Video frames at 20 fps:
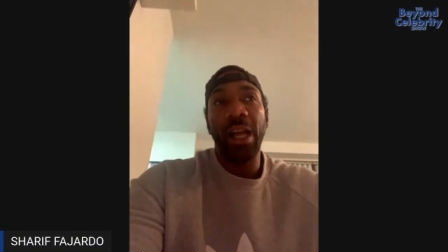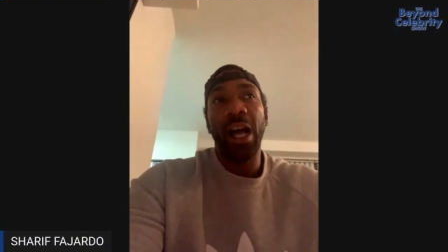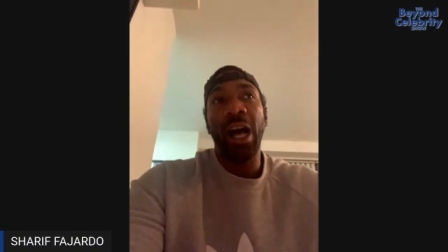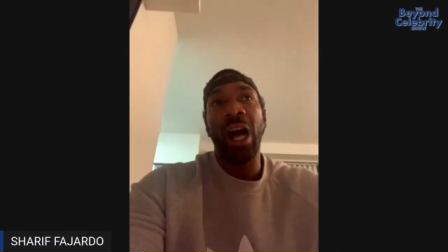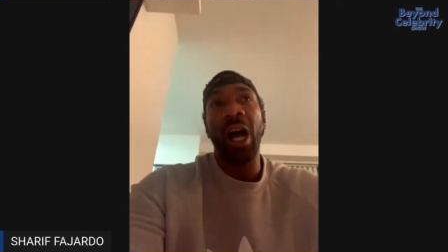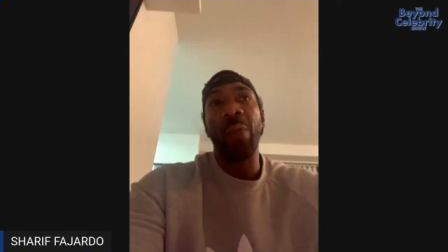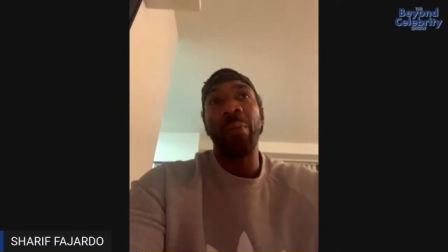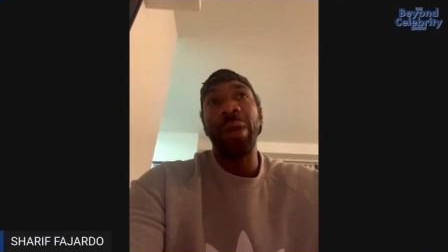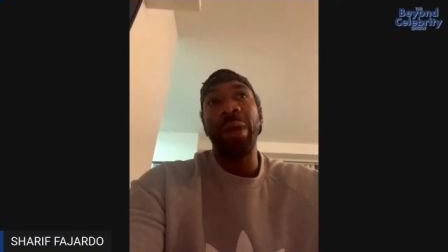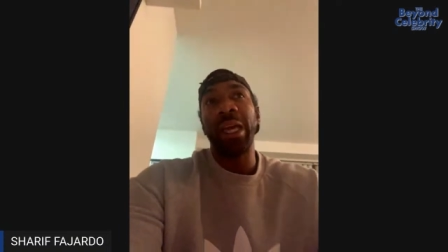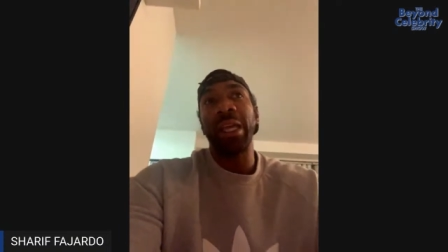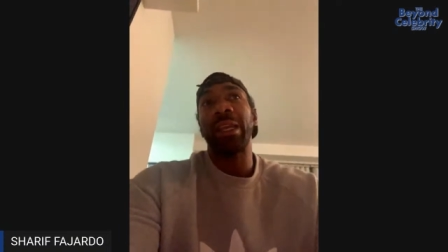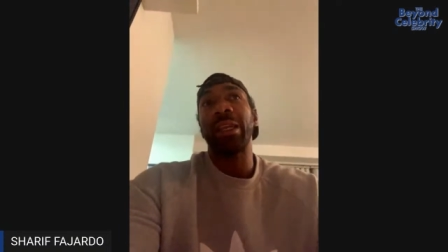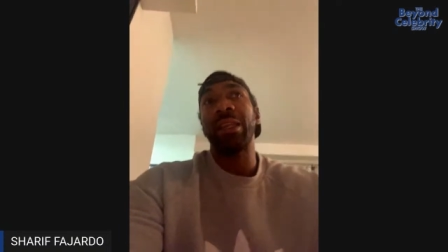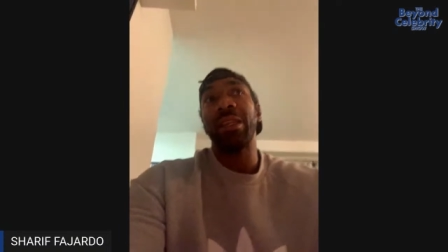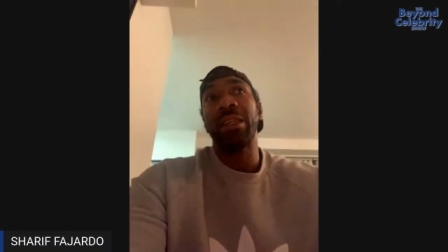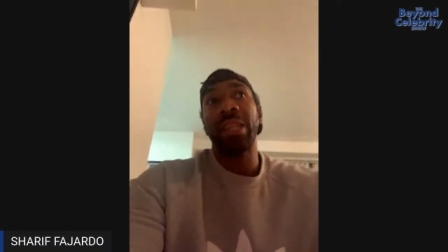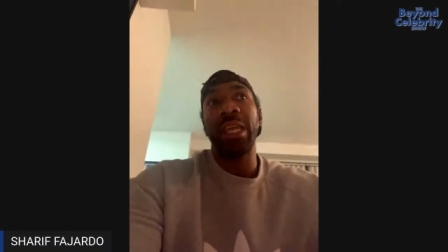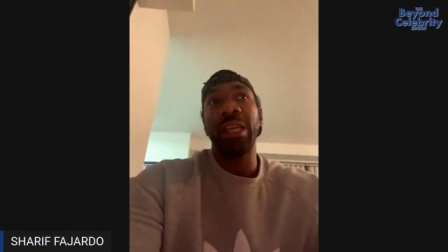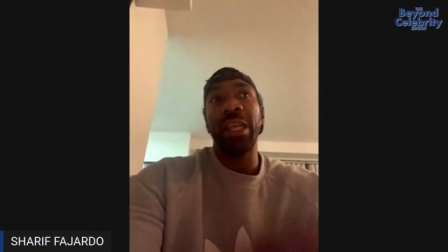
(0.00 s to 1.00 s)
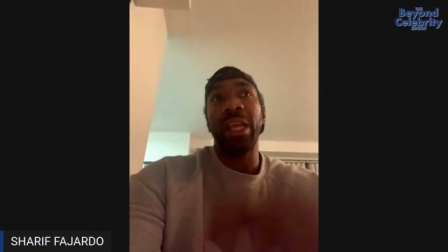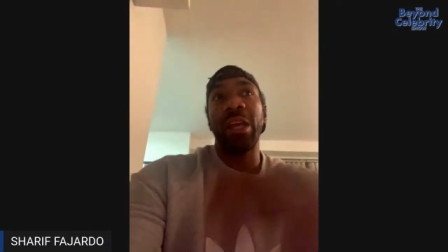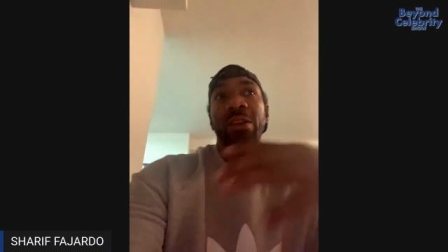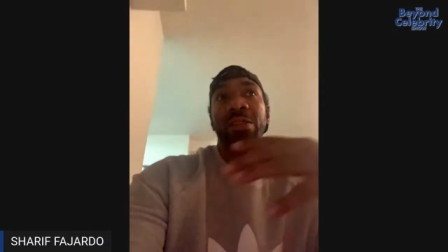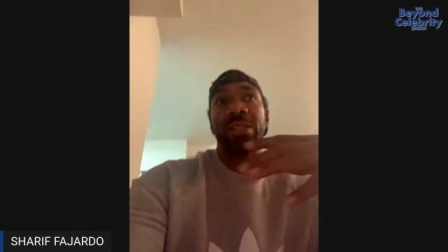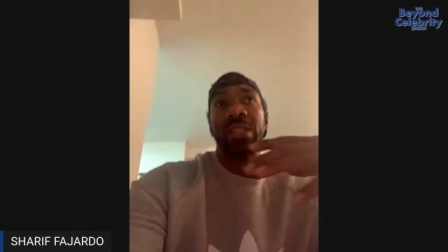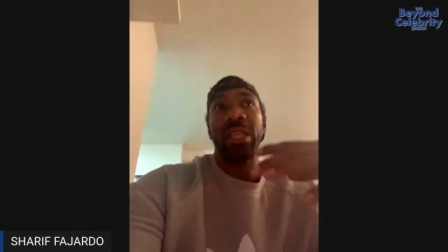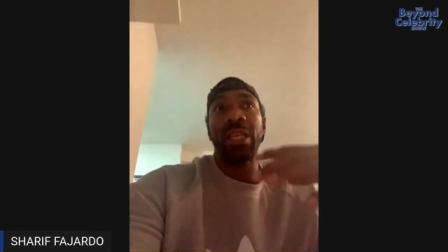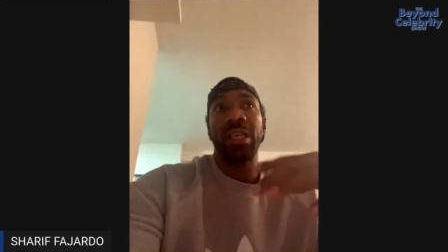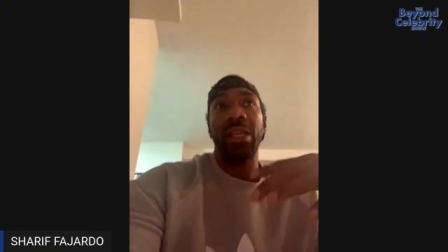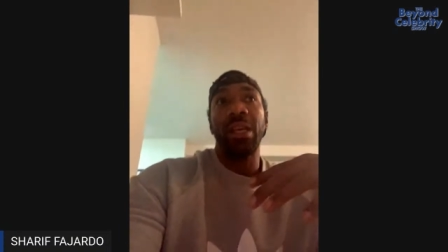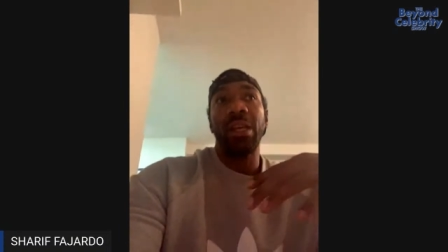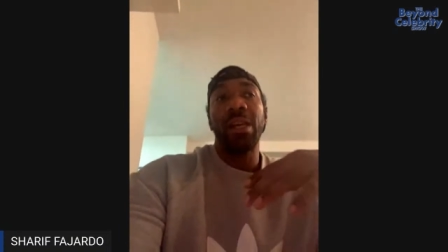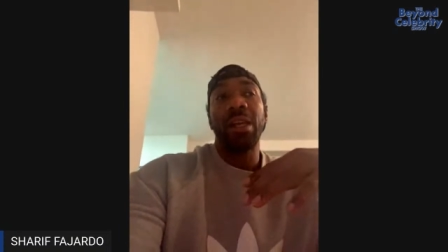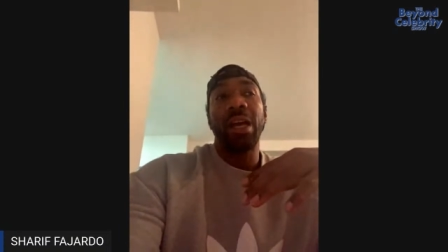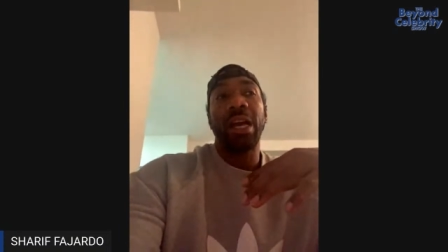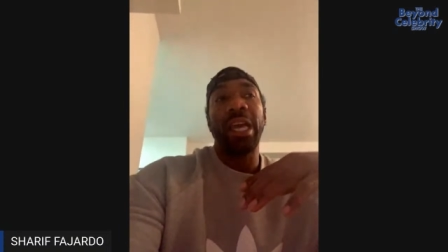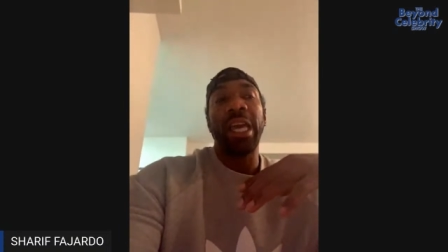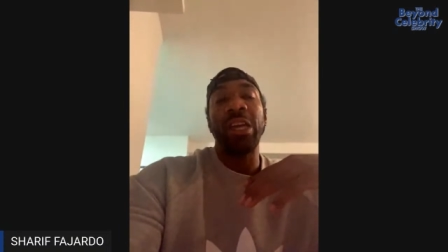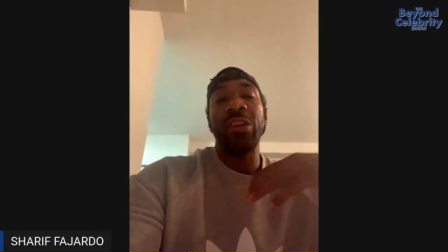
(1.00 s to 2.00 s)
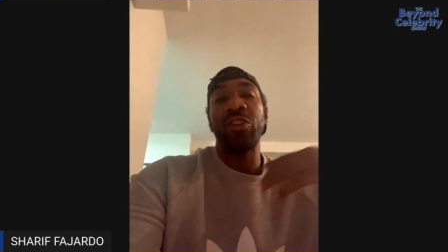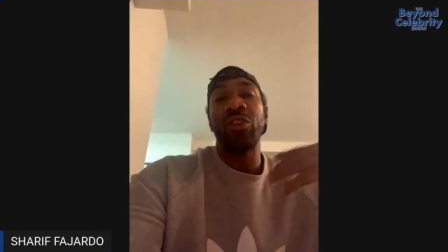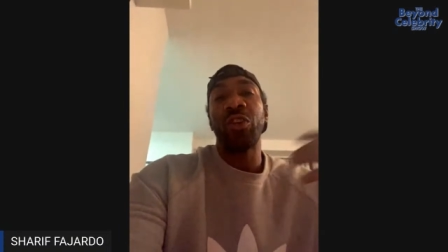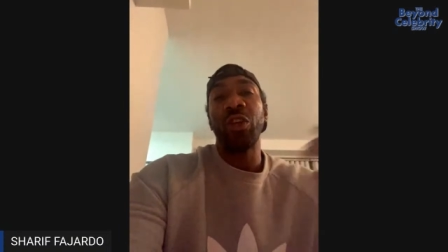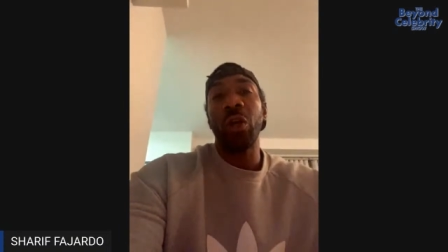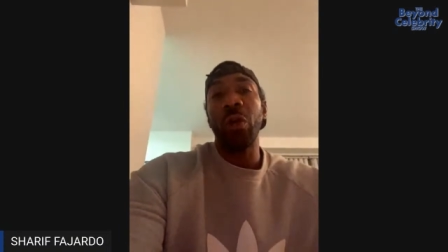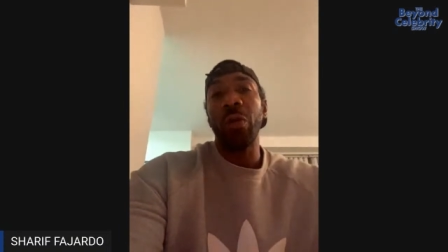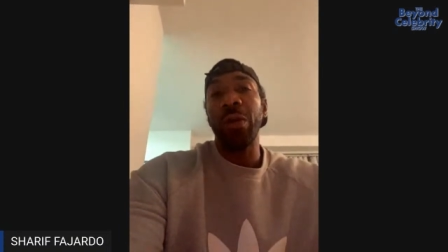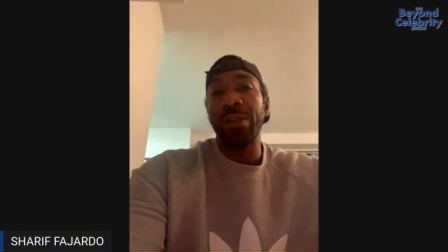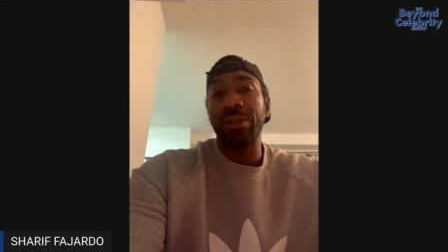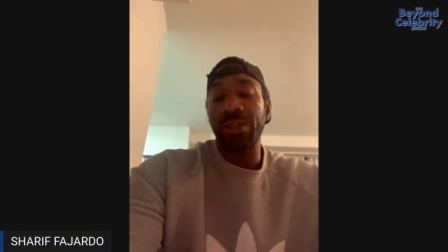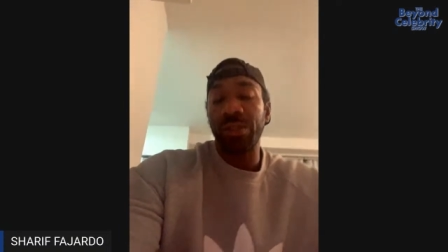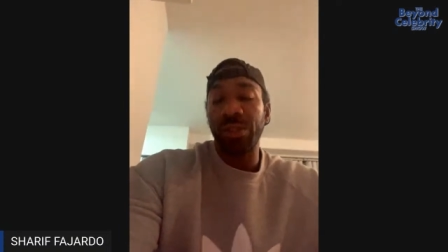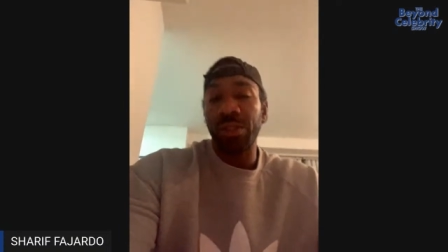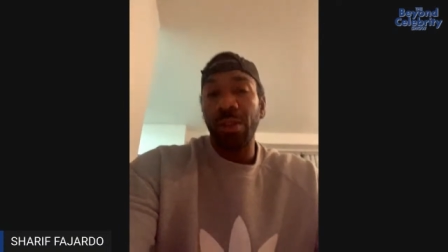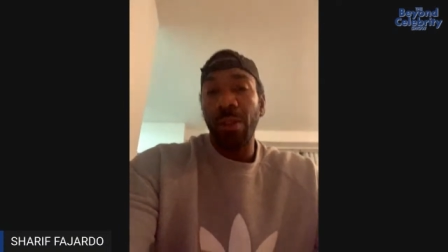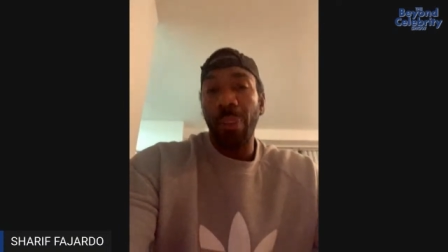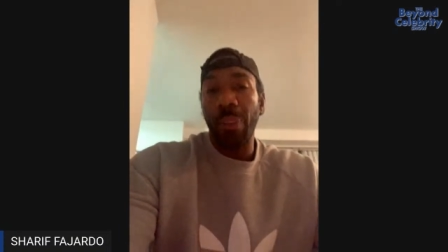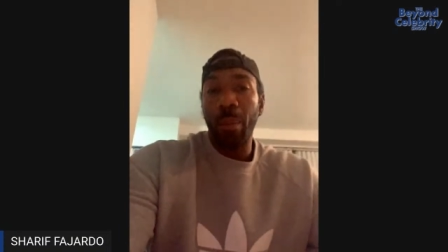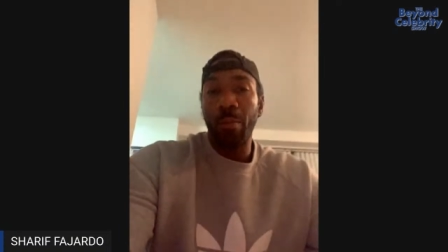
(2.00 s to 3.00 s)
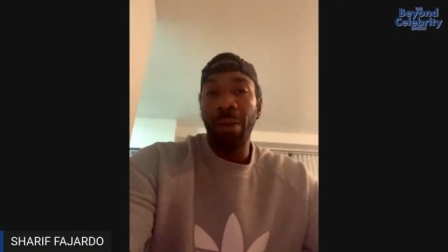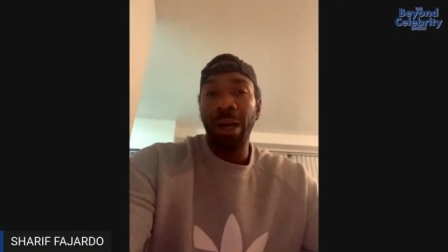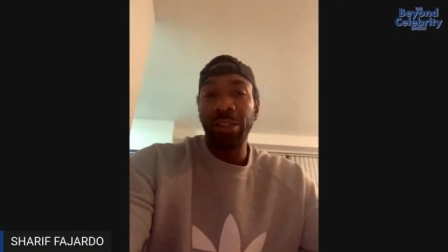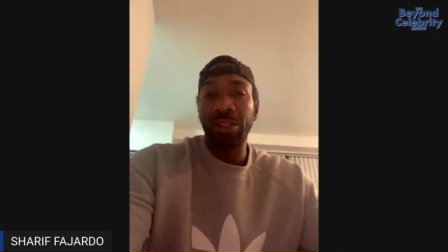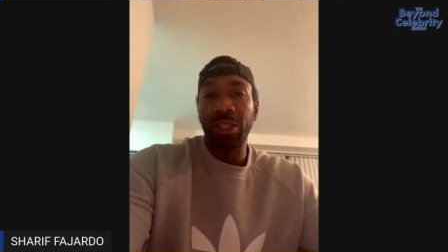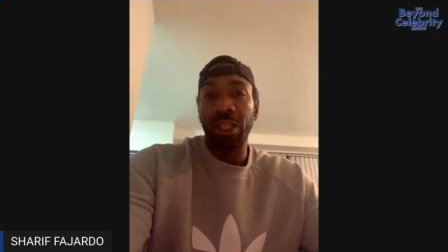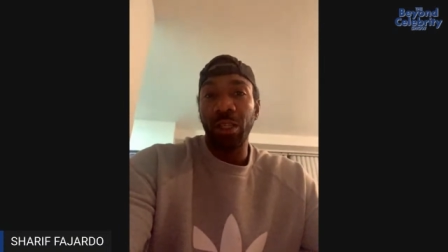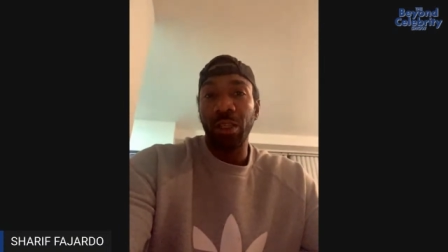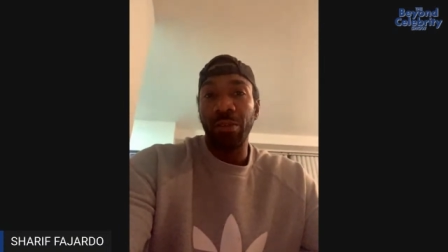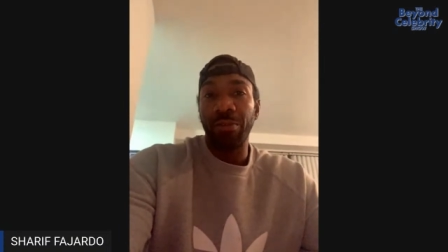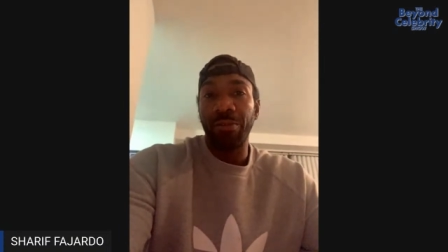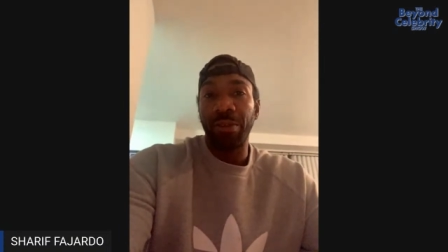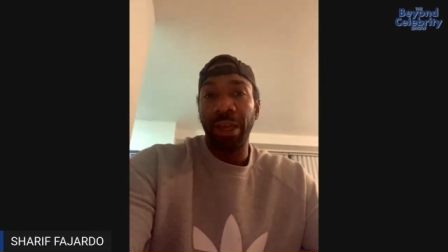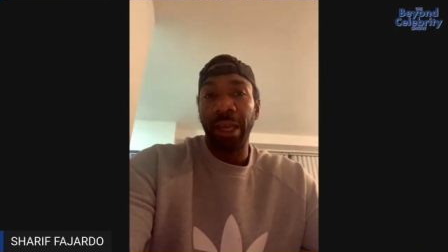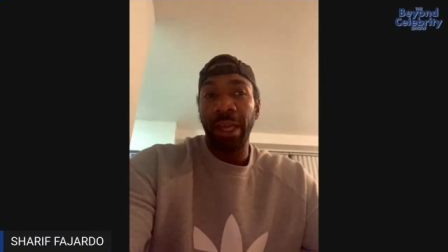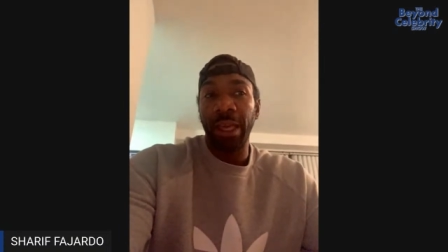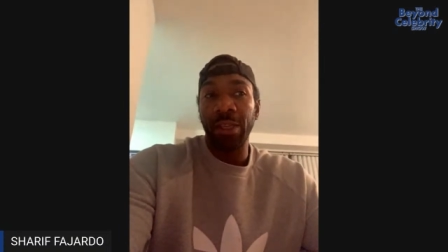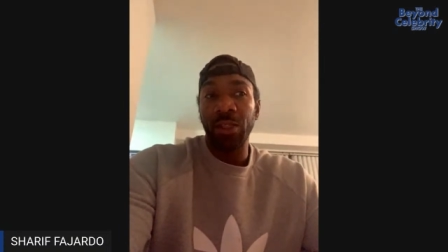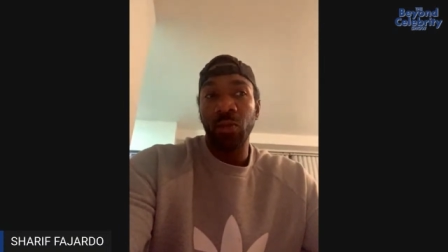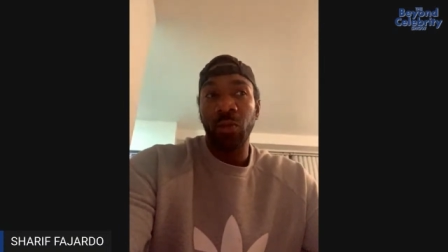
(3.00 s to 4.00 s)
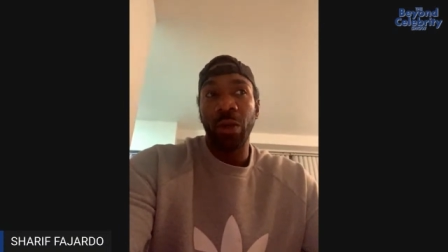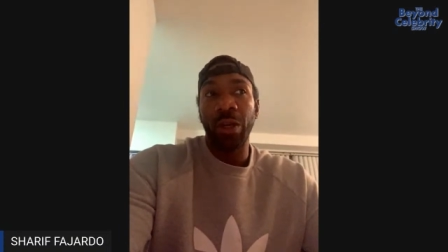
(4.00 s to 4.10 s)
And then there's the endurance muscular phase,